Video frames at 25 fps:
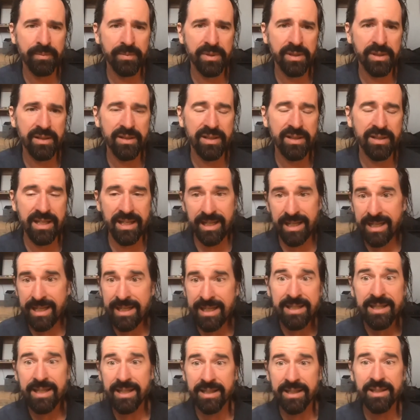The
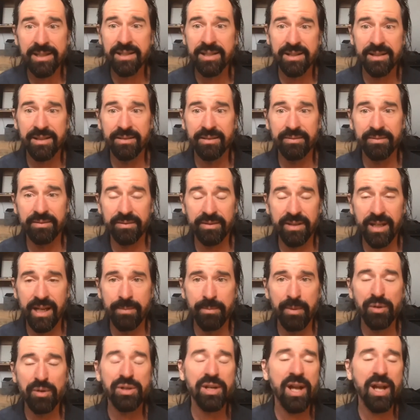easiest
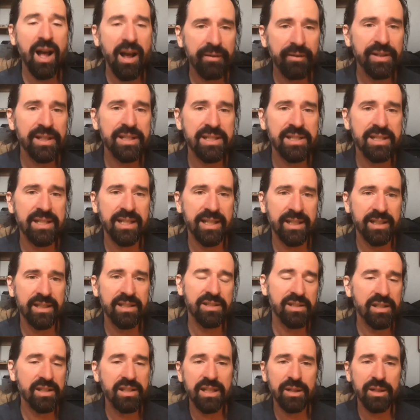and most obvious thing
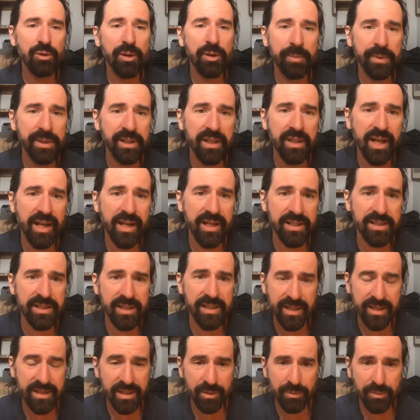is to decriminalize,
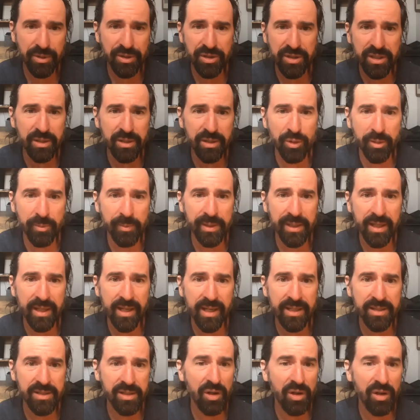and I think we should
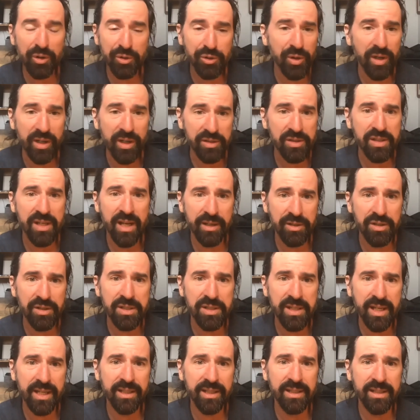decriminalize all drugs, not
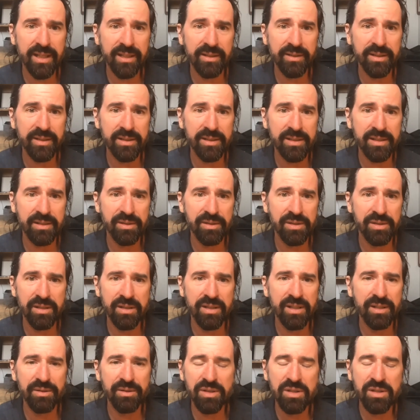just psychedelics.
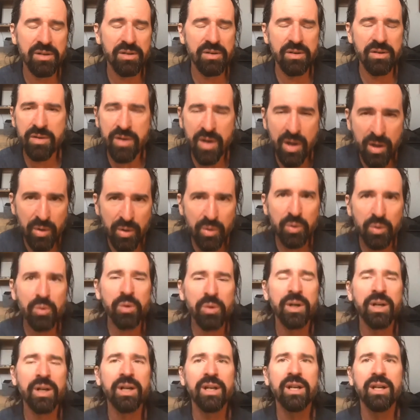There's
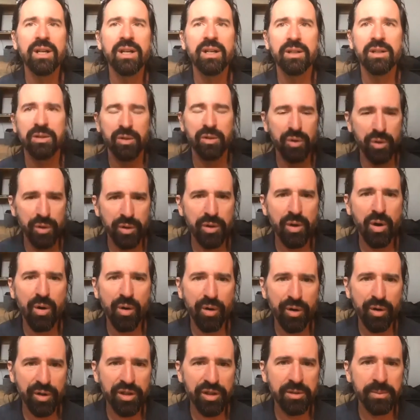no good
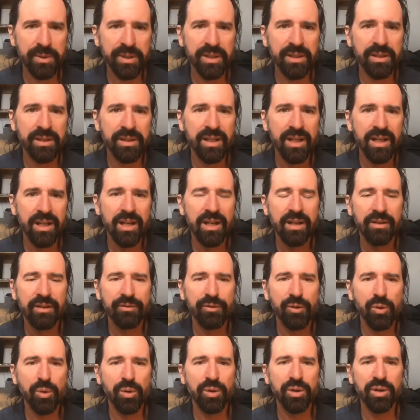argument
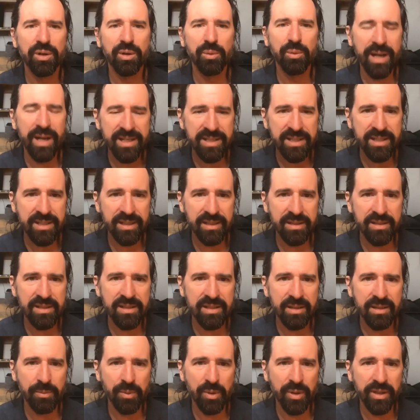for arresting
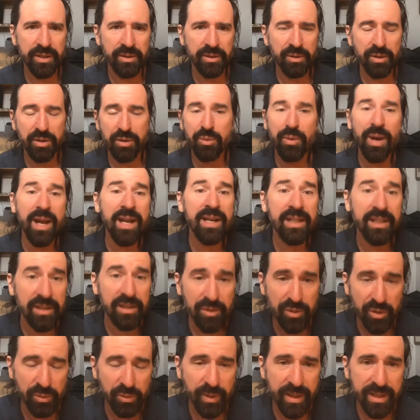someone or threatening
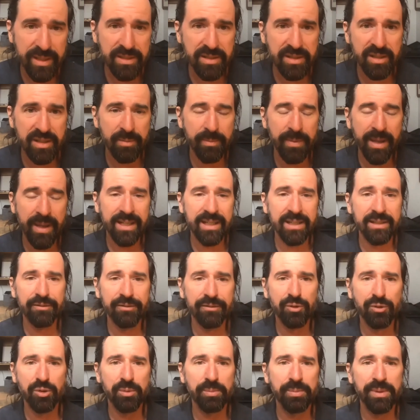to arrest somebody
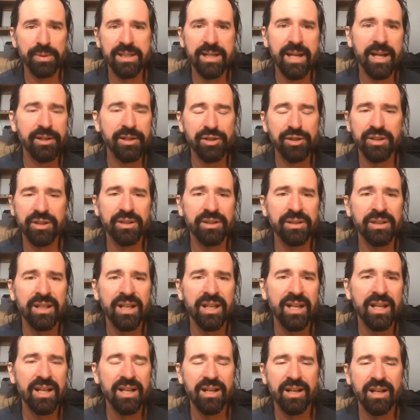for possession
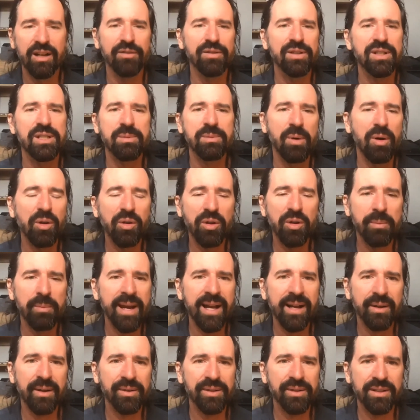of a small
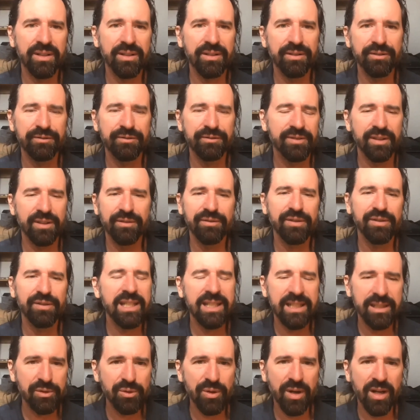amount of
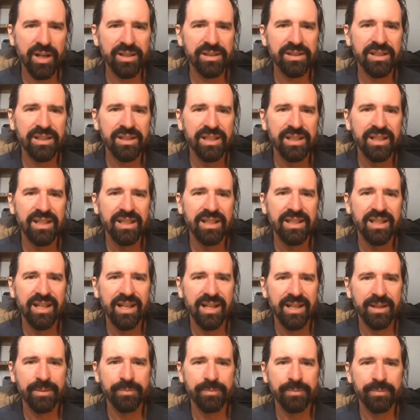any drug.
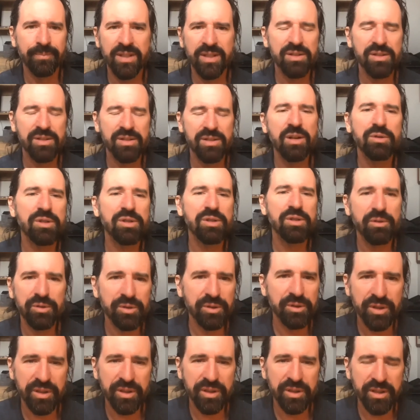There's no
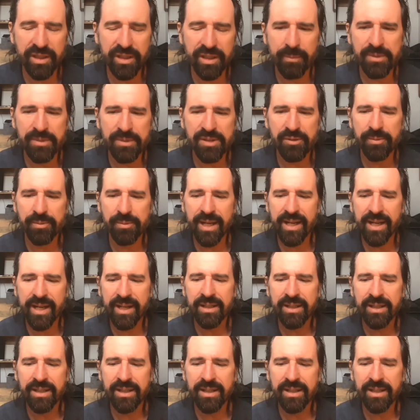social good that comes from that.